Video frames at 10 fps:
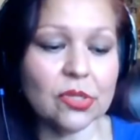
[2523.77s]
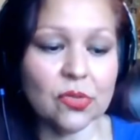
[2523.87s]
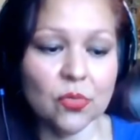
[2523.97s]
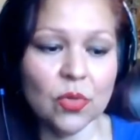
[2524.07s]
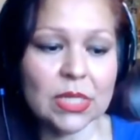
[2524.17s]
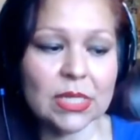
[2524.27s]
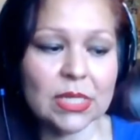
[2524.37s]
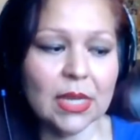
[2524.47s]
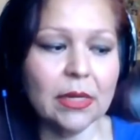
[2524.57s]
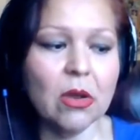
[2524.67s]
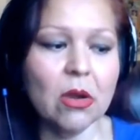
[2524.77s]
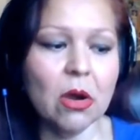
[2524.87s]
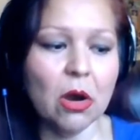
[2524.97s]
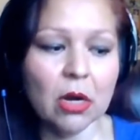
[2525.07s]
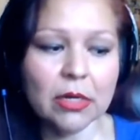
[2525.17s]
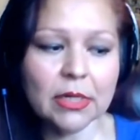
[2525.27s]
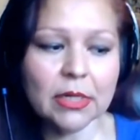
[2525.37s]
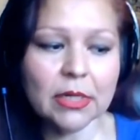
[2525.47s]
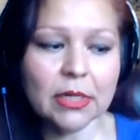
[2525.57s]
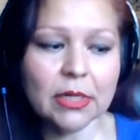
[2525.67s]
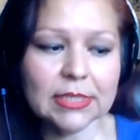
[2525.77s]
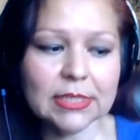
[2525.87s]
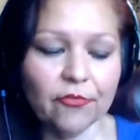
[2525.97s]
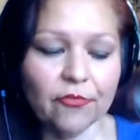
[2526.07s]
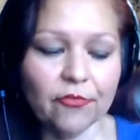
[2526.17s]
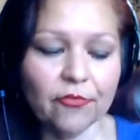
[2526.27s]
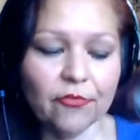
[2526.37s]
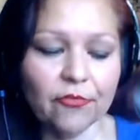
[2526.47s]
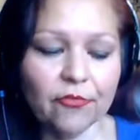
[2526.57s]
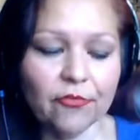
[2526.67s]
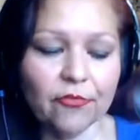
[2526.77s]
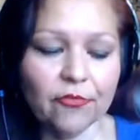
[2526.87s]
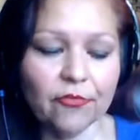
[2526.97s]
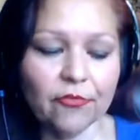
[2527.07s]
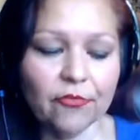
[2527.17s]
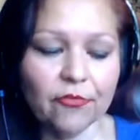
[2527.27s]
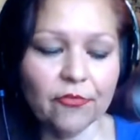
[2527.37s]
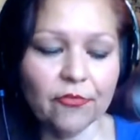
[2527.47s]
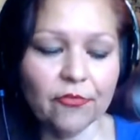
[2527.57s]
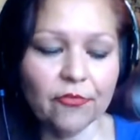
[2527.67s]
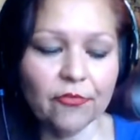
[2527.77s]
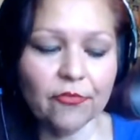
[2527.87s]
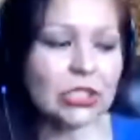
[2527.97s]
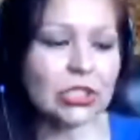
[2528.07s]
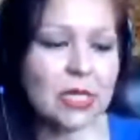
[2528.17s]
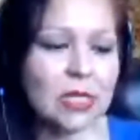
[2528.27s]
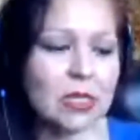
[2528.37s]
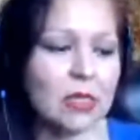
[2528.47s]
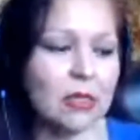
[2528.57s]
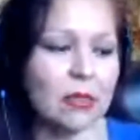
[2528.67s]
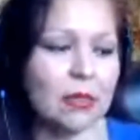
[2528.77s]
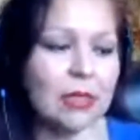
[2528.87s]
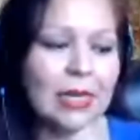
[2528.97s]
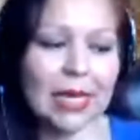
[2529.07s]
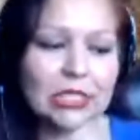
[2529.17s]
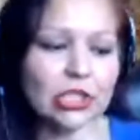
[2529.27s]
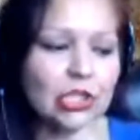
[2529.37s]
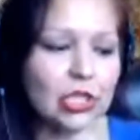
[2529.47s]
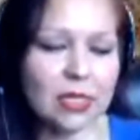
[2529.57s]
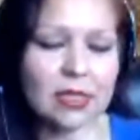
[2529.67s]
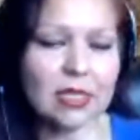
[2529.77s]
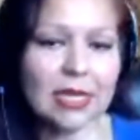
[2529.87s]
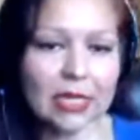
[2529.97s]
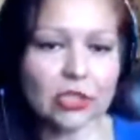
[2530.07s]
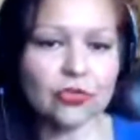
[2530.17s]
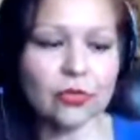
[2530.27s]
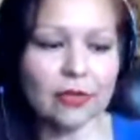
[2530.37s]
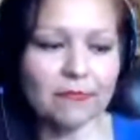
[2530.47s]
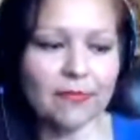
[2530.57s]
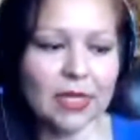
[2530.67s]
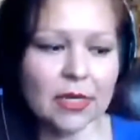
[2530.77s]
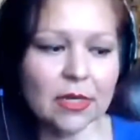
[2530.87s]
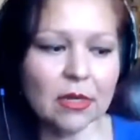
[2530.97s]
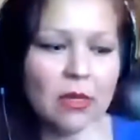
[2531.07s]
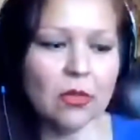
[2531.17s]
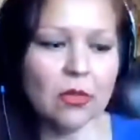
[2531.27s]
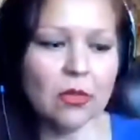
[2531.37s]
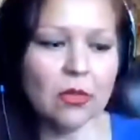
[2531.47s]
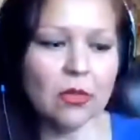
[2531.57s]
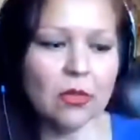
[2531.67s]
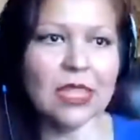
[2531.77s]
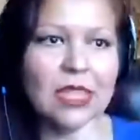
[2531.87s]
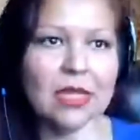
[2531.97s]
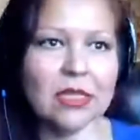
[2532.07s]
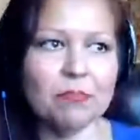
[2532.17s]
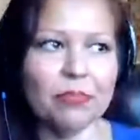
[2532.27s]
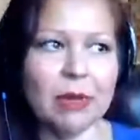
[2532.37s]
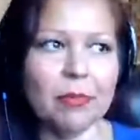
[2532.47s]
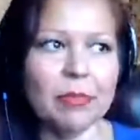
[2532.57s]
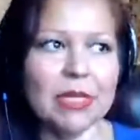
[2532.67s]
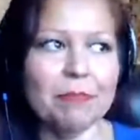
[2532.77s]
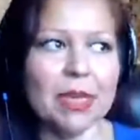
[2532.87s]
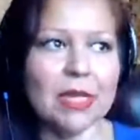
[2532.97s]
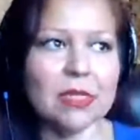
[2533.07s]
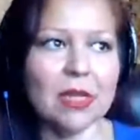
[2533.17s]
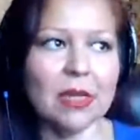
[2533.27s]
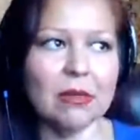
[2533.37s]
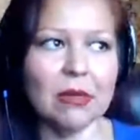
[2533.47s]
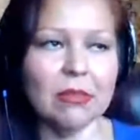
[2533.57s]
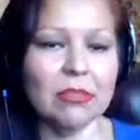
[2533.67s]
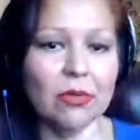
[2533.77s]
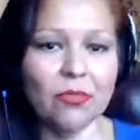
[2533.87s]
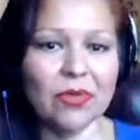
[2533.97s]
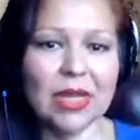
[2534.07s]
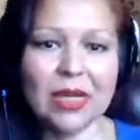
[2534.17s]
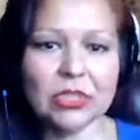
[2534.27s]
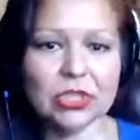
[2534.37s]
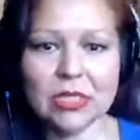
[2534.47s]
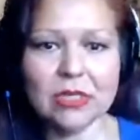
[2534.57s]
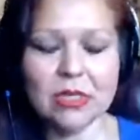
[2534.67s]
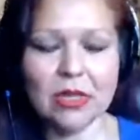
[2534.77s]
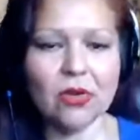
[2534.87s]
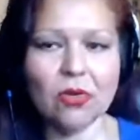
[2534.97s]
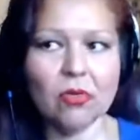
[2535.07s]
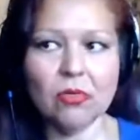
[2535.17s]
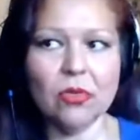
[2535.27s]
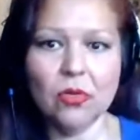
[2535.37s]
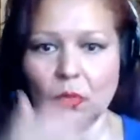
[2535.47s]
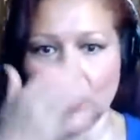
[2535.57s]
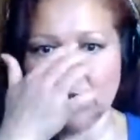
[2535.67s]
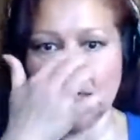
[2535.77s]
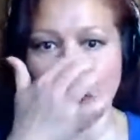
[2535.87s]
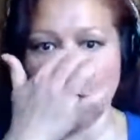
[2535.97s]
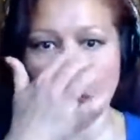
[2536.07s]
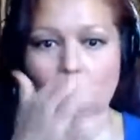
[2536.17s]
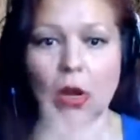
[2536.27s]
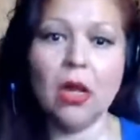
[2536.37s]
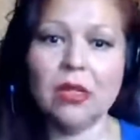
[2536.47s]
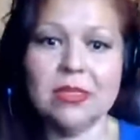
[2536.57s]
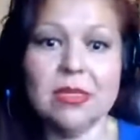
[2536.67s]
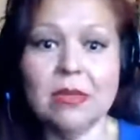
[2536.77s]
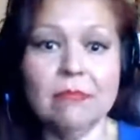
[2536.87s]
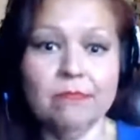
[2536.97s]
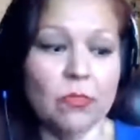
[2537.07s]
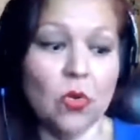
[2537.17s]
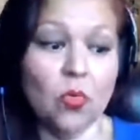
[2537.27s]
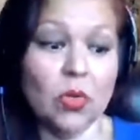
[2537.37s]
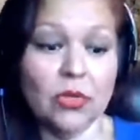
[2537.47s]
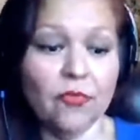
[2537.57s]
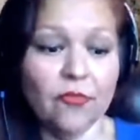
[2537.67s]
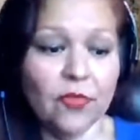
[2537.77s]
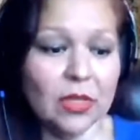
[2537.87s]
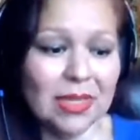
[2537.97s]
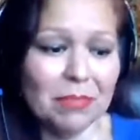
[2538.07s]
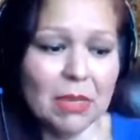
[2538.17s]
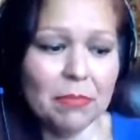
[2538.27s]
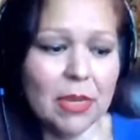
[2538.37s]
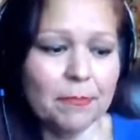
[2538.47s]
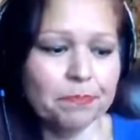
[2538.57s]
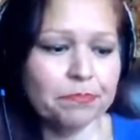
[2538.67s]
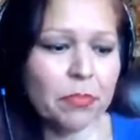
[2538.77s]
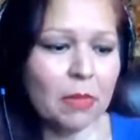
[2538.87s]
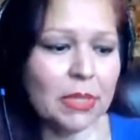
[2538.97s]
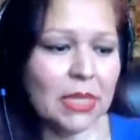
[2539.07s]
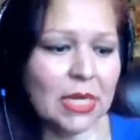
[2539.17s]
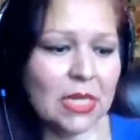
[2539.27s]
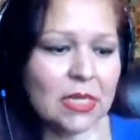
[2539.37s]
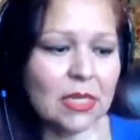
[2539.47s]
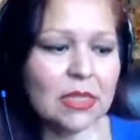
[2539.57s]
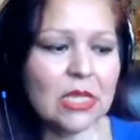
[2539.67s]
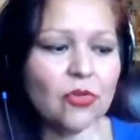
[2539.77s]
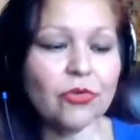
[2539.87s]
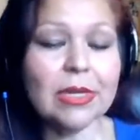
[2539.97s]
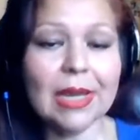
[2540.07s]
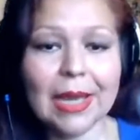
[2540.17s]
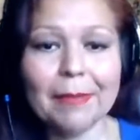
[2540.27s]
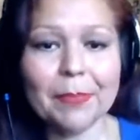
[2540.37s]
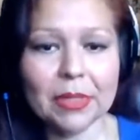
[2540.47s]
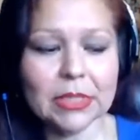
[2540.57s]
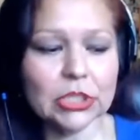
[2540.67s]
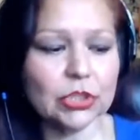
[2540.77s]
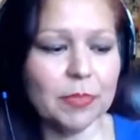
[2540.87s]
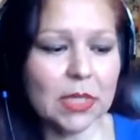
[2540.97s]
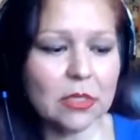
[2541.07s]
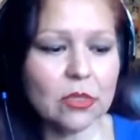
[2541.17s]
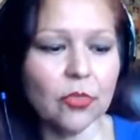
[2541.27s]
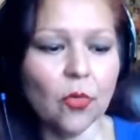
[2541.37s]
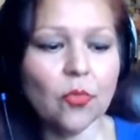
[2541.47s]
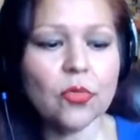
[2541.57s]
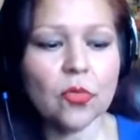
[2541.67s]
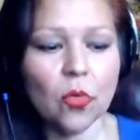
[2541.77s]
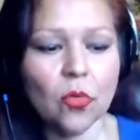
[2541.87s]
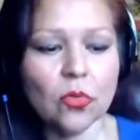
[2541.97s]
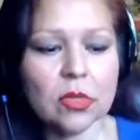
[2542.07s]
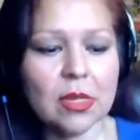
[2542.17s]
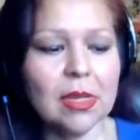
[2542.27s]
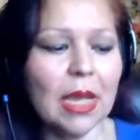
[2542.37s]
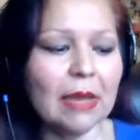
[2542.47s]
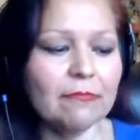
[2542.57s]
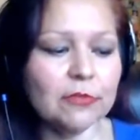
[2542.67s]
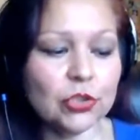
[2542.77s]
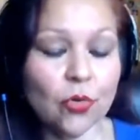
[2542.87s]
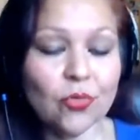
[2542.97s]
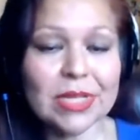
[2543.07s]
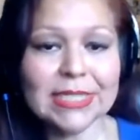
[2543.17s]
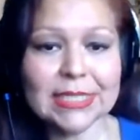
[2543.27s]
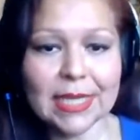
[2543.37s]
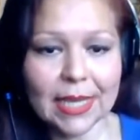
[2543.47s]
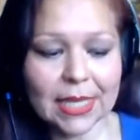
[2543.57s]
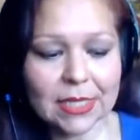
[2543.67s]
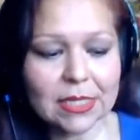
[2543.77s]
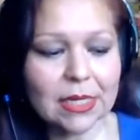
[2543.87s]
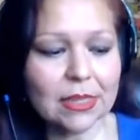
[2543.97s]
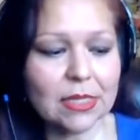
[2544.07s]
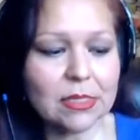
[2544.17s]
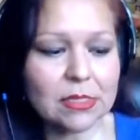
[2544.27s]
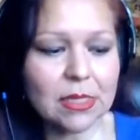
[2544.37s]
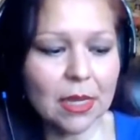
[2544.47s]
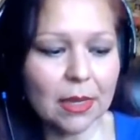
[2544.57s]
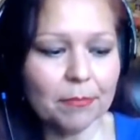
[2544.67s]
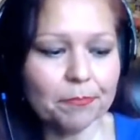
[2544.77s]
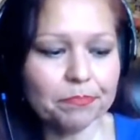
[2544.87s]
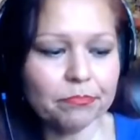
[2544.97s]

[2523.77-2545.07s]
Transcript: suicide, heart from fear or panic, car crashes, not just the natural event. So I think it's probably based on their reaction, what they're causing or what they're feeling maybe. But then he said, these are not punishments. Those souls have chosen to exit at this time.